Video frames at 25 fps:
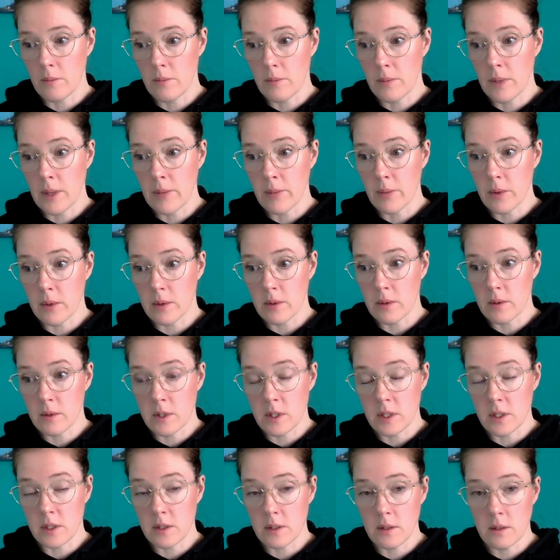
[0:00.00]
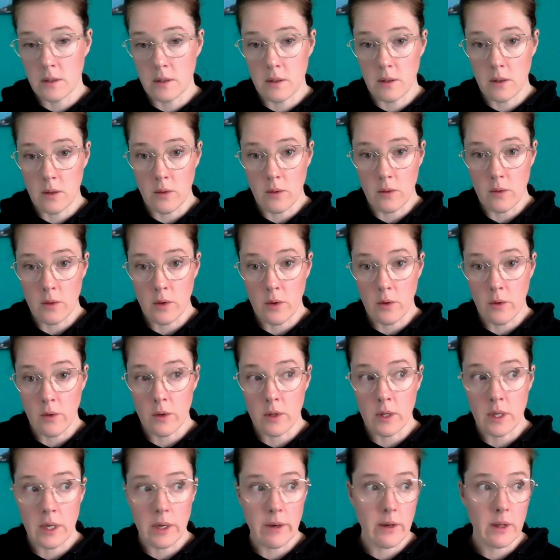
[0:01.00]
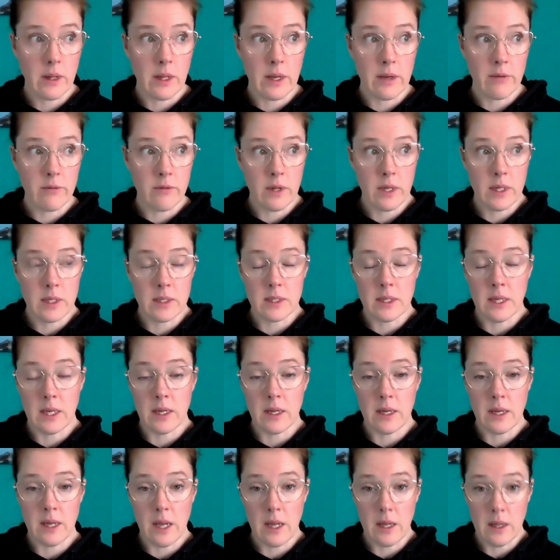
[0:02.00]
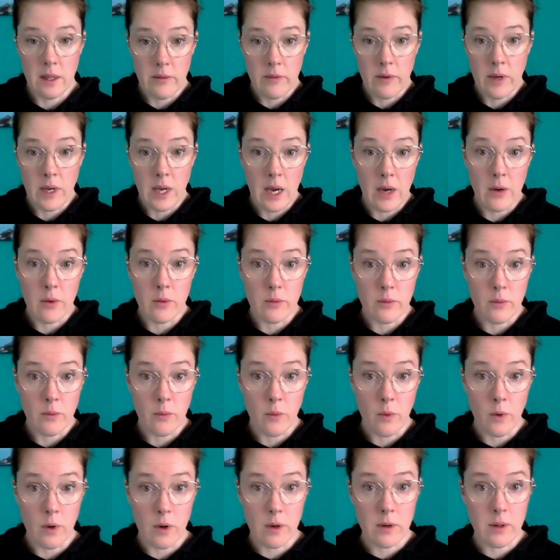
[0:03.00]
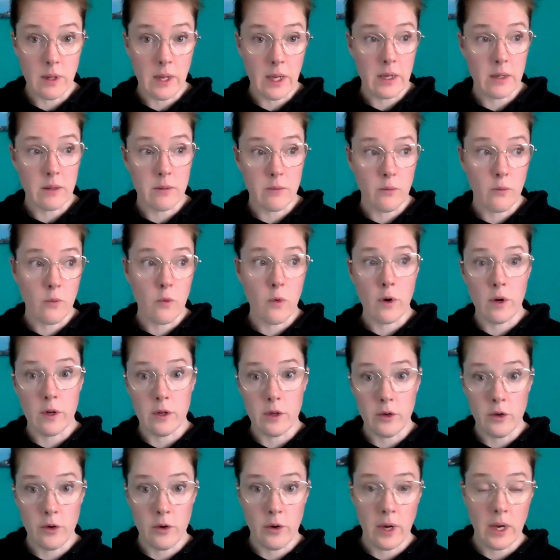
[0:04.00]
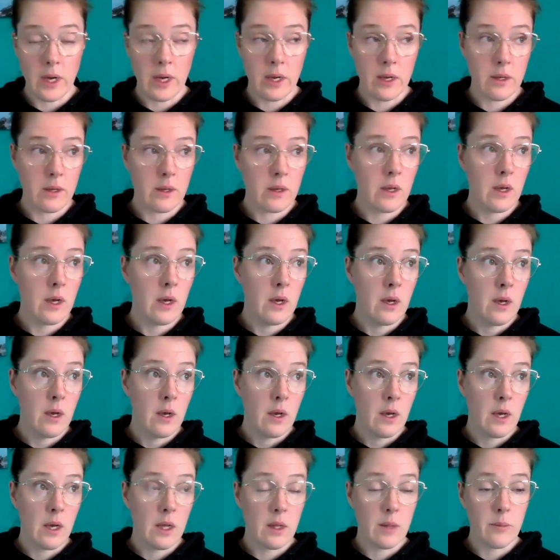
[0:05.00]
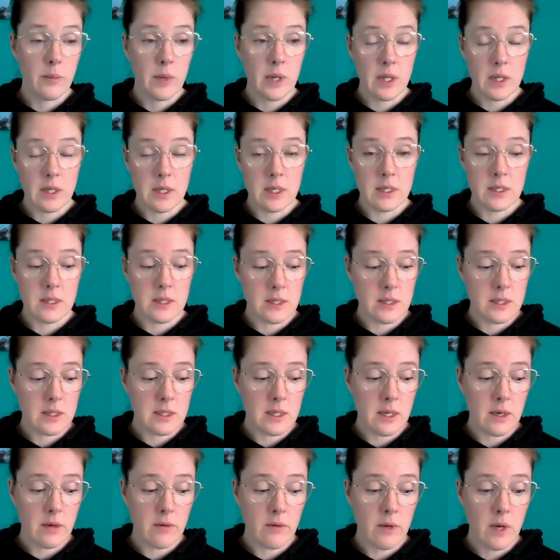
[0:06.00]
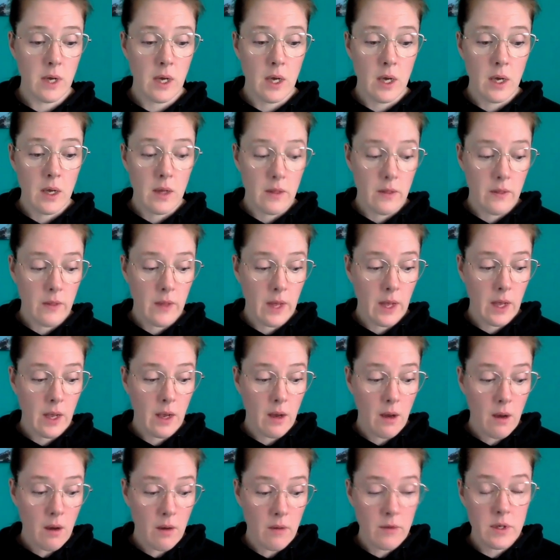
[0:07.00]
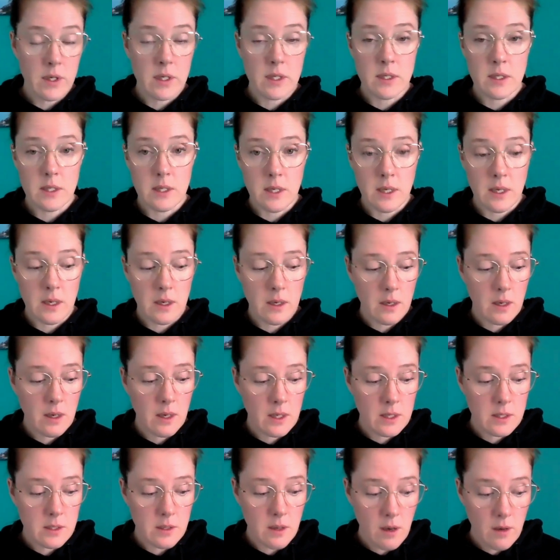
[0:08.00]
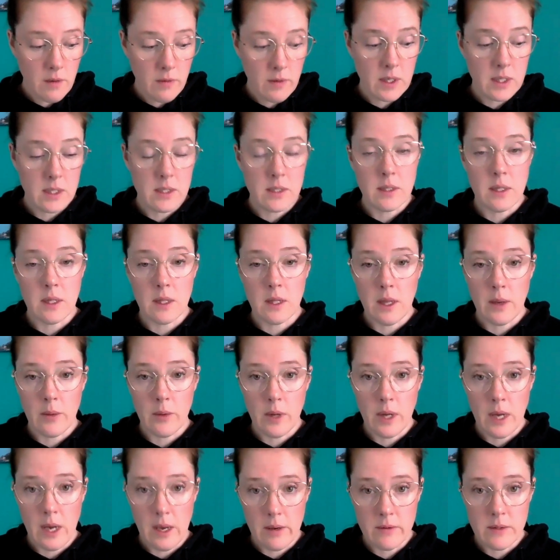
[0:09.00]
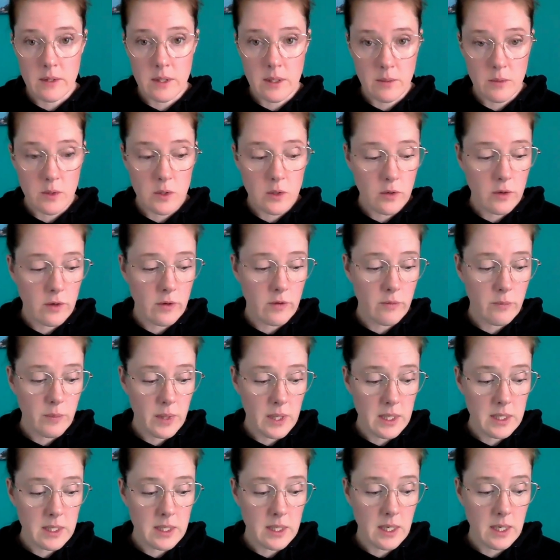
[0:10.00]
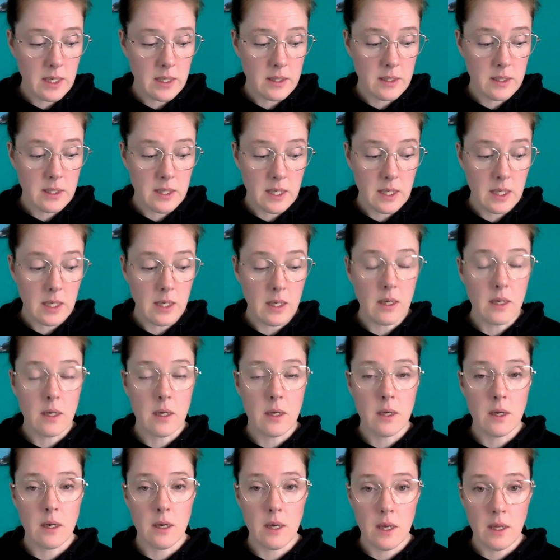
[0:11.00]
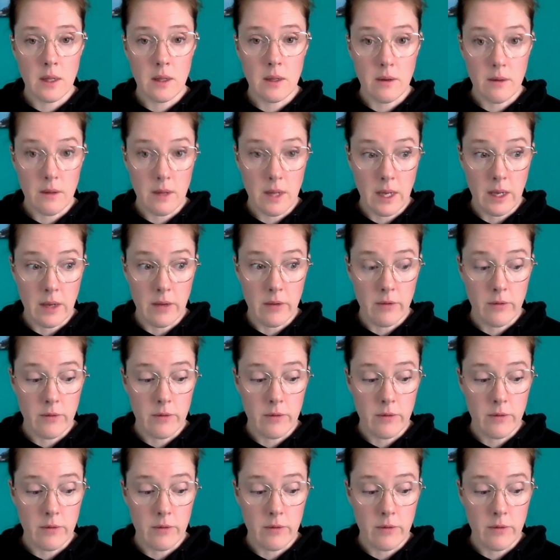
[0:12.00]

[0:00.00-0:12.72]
people just, your ordinary life, like day to day living out war, like war in Ukraine and the Middle East and stuff. It's obvious that they will have some sort of PTSD in their life.